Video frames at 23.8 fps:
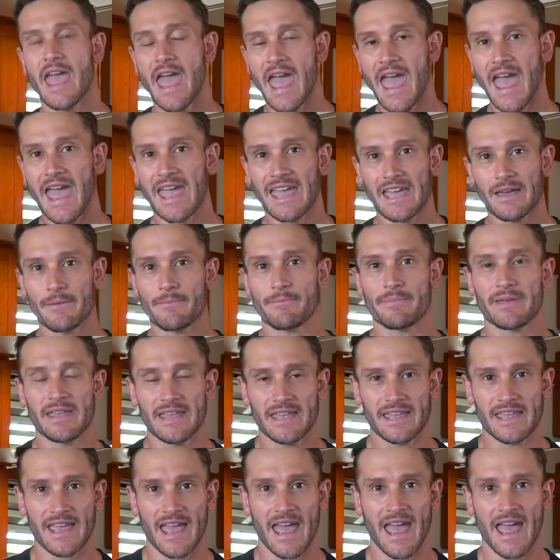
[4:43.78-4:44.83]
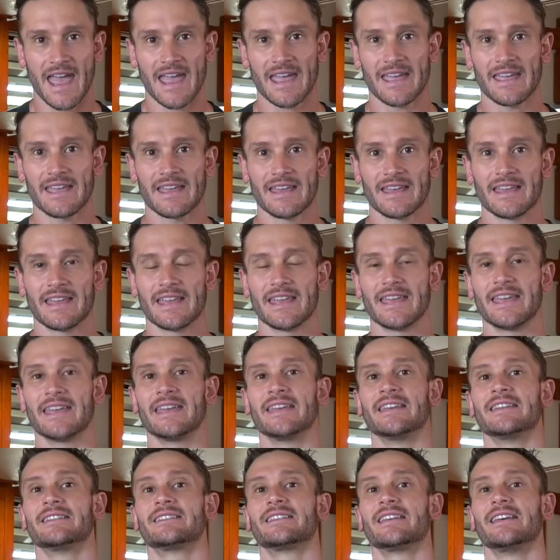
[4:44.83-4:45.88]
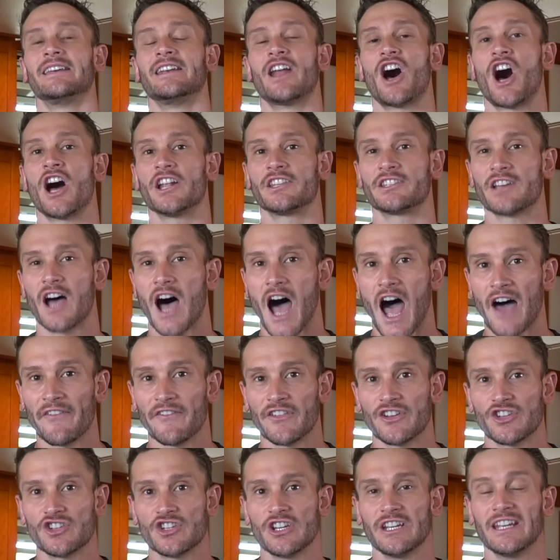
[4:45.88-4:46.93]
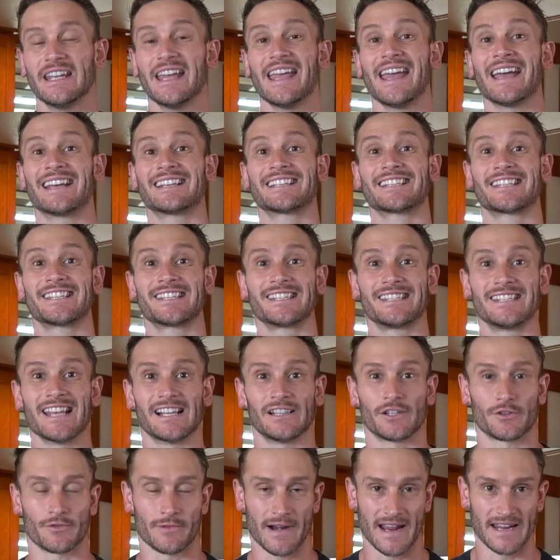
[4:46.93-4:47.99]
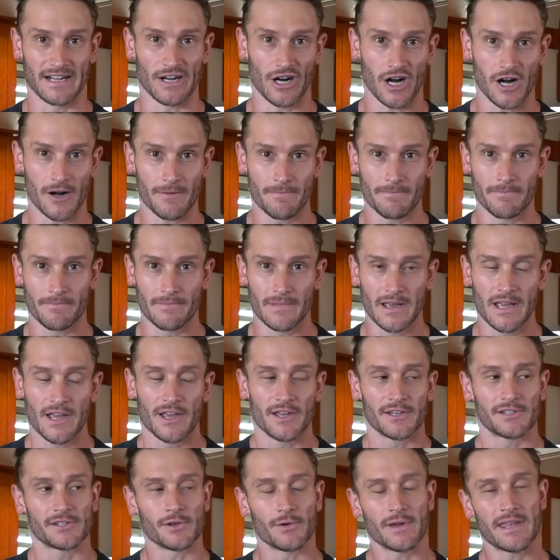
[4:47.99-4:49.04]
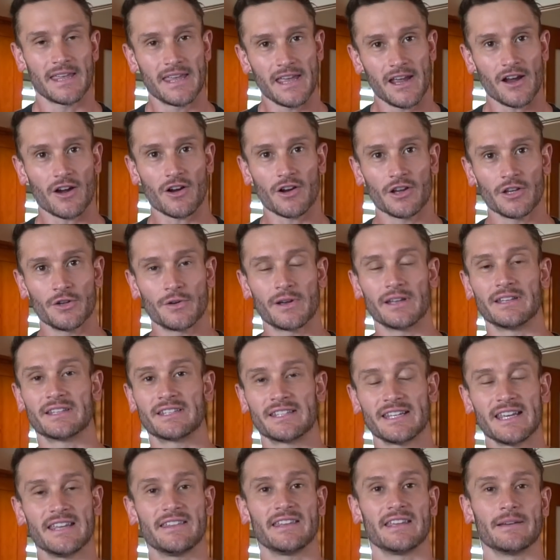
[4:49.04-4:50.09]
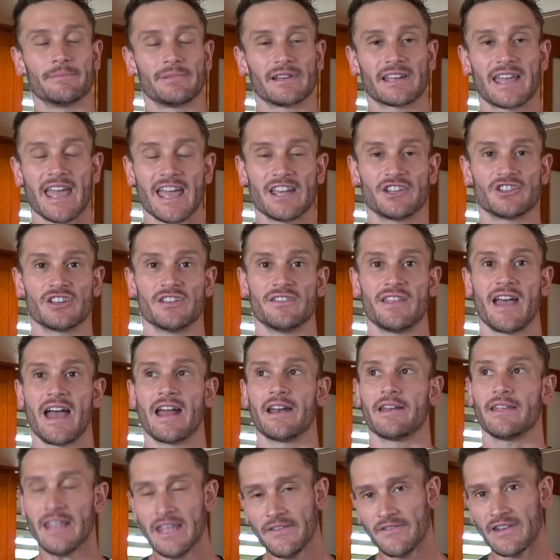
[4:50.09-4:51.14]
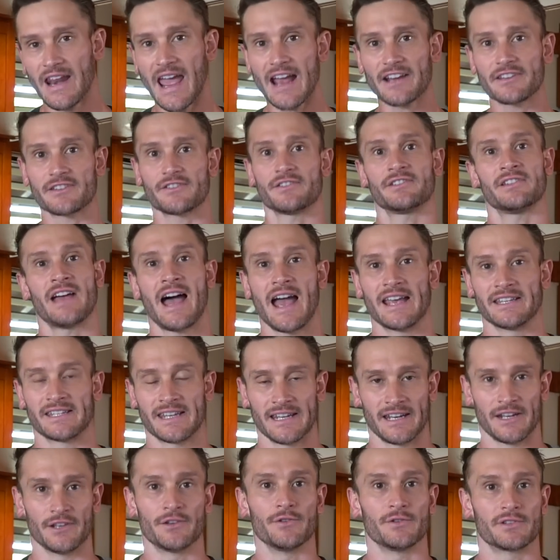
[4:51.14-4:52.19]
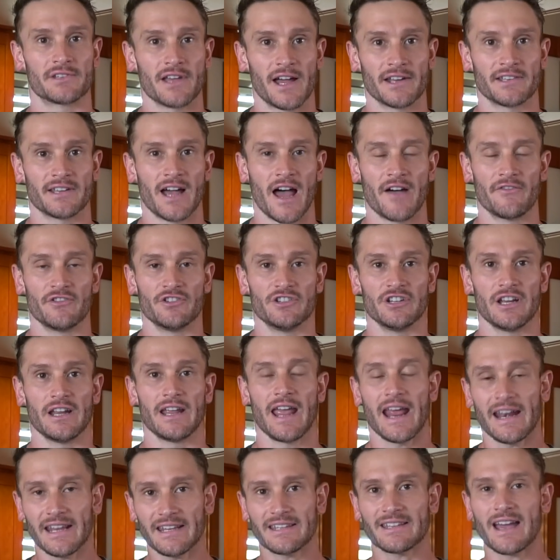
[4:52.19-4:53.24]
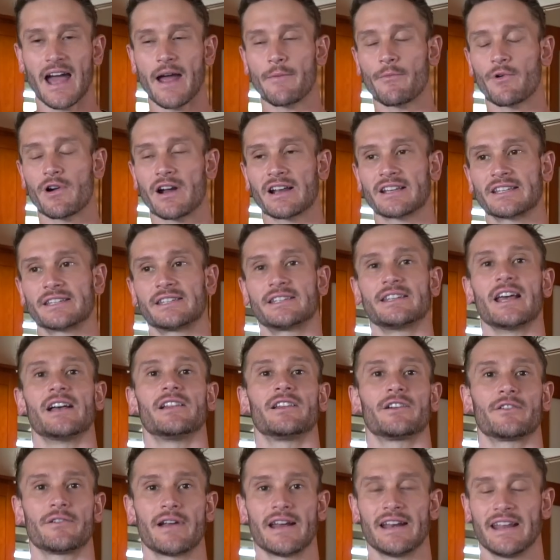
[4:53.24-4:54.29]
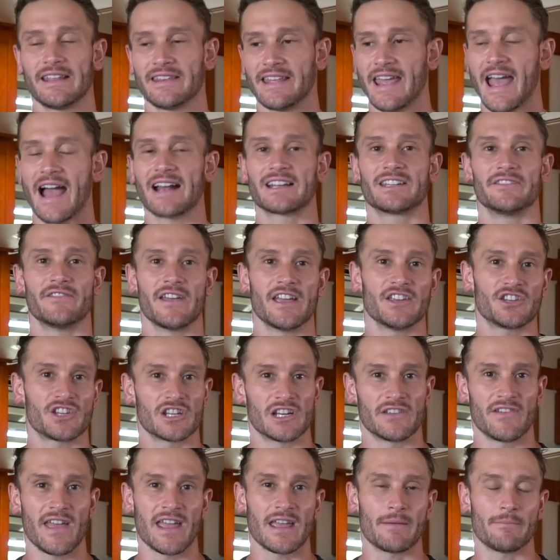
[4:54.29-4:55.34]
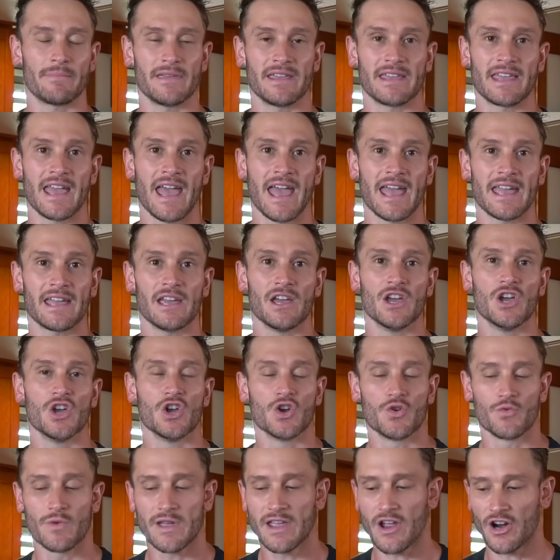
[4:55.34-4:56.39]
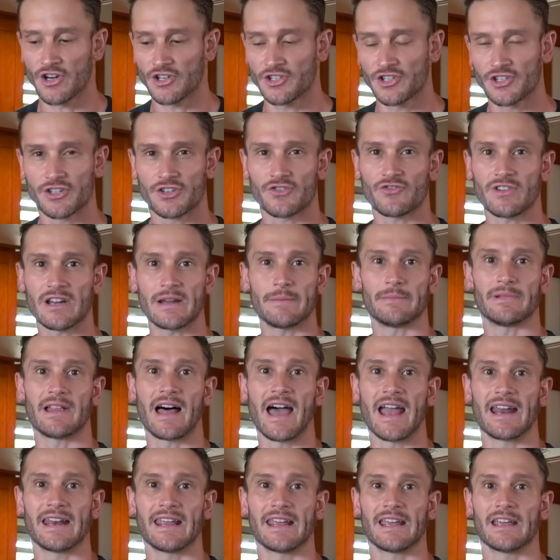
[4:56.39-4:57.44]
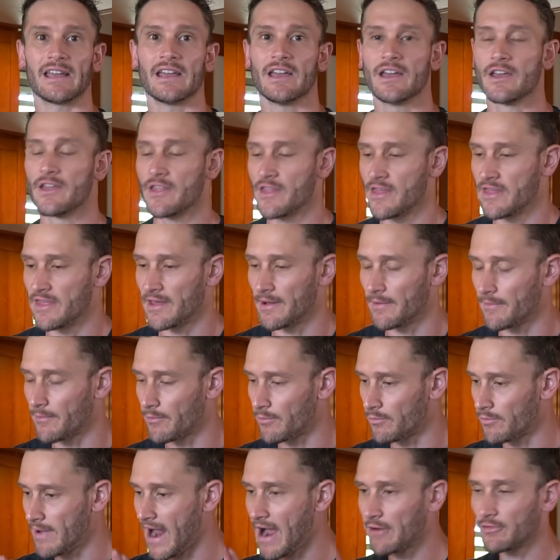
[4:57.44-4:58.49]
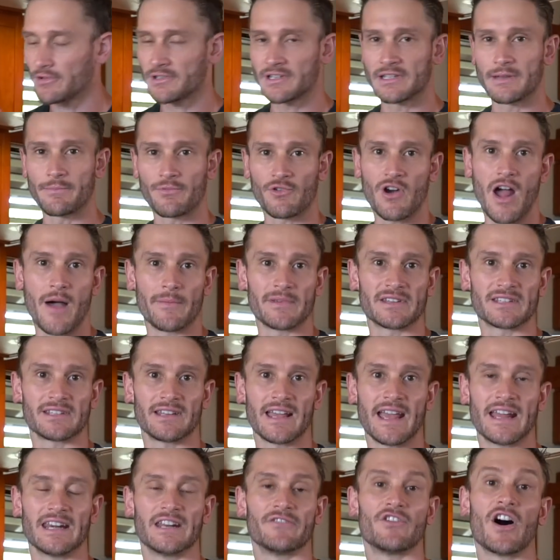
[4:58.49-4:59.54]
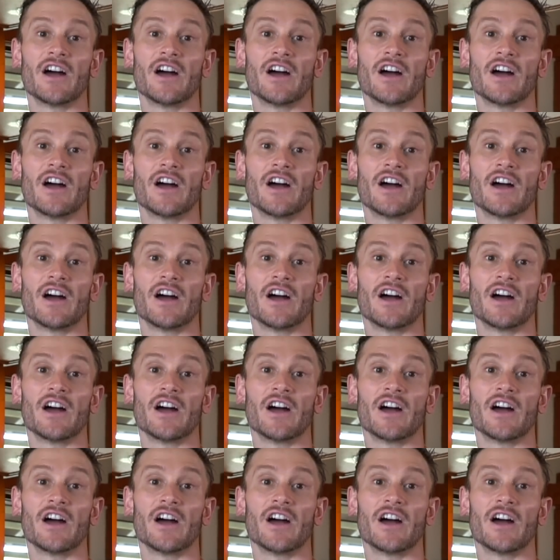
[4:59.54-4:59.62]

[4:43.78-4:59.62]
AMPK is an autophagy accelerator. So here you can see the implication that even exercise can induce autophagy. Anytime we're accelerating the activation of AMPK, we are streamlining the route to the promised land of